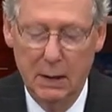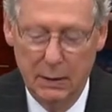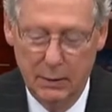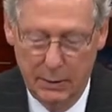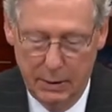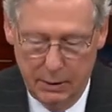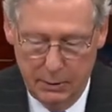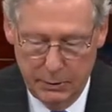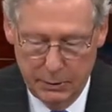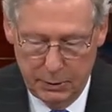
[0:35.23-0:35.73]

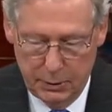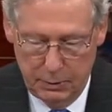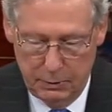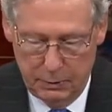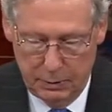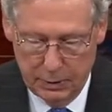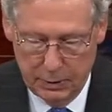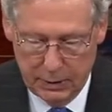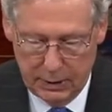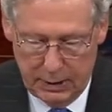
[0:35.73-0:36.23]
those who
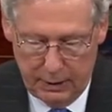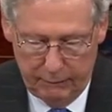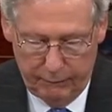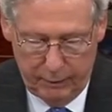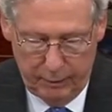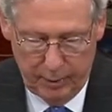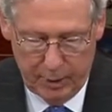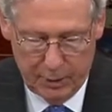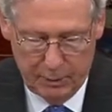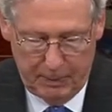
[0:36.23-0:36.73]
dissent
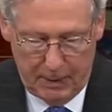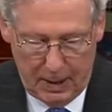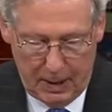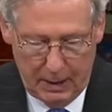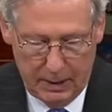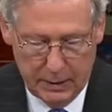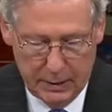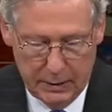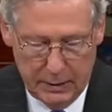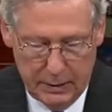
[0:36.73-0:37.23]
from its
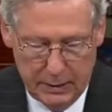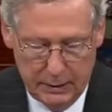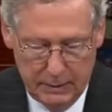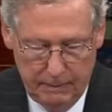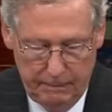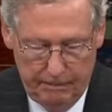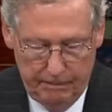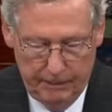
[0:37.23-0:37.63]
policies.